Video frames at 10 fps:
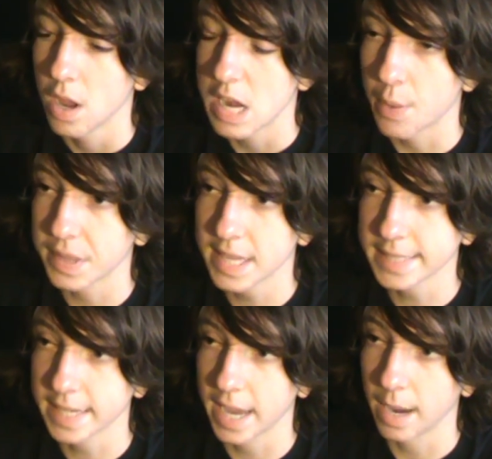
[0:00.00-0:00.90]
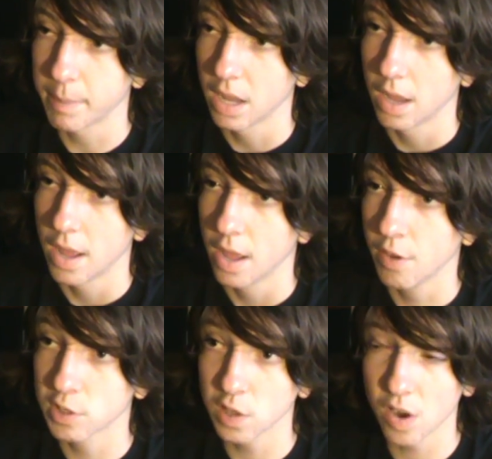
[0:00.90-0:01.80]
Now with this game,
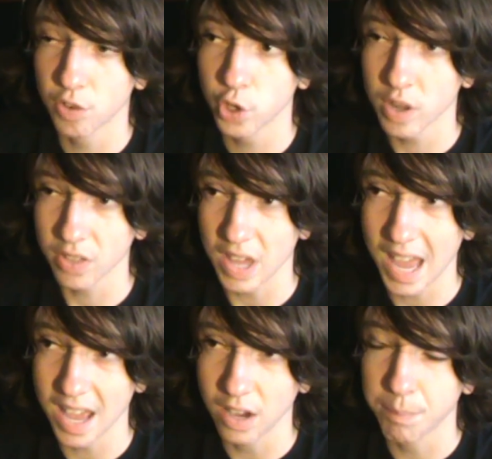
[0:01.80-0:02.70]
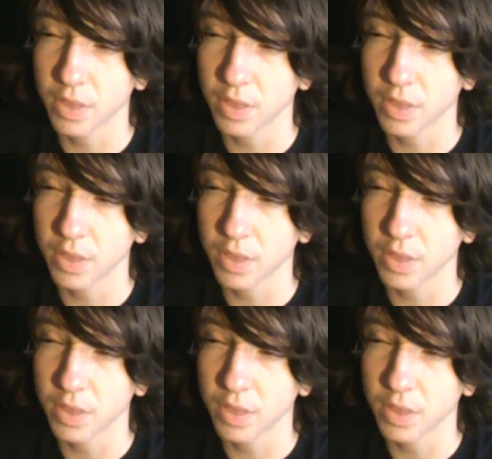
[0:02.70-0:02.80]
there's a lot of shooting at the end,